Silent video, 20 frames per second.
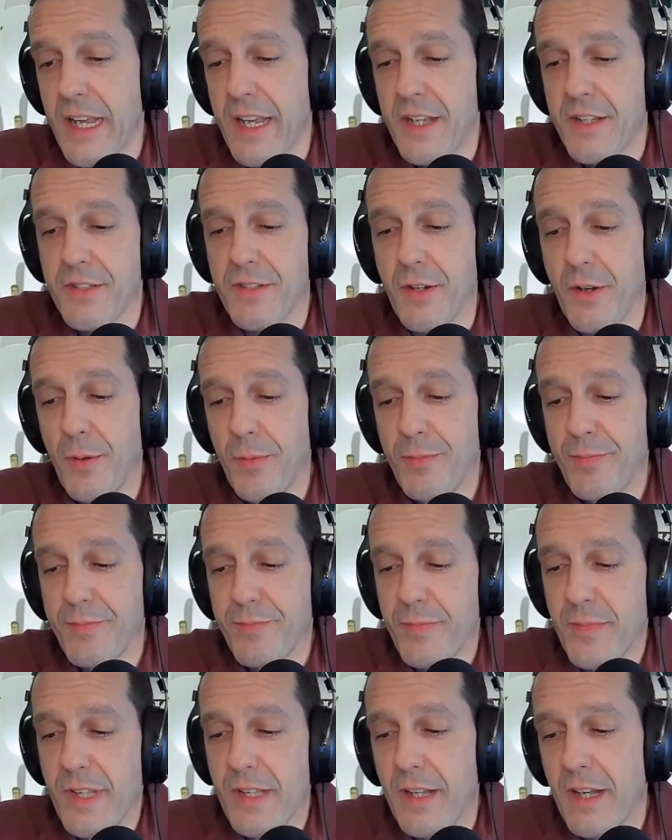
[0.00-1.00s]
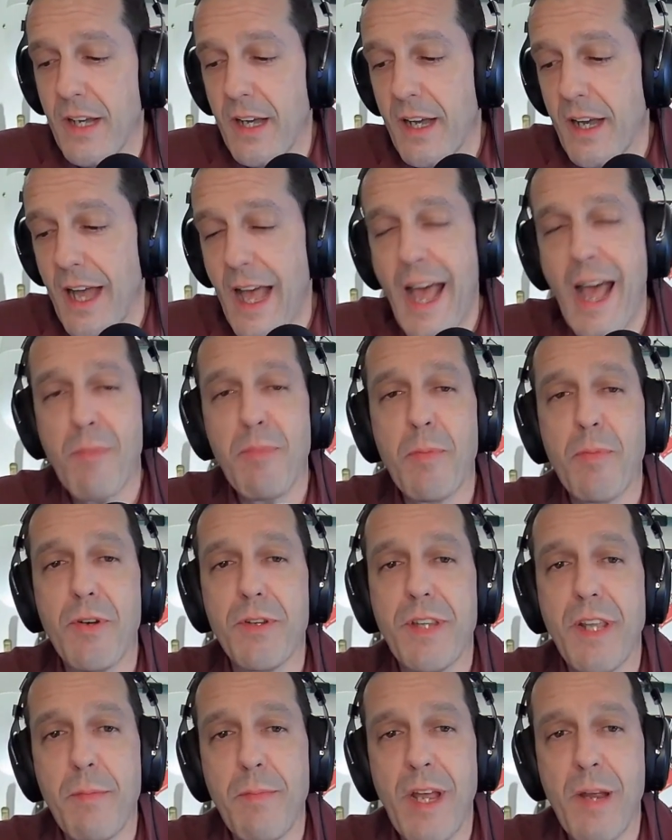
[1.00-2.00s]
So happy
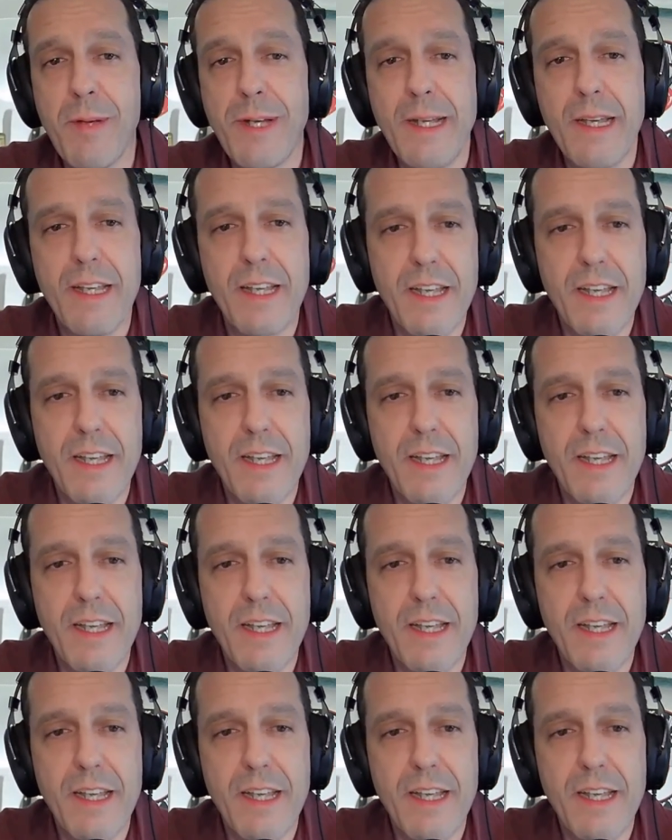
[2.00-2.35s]
birthday, baby.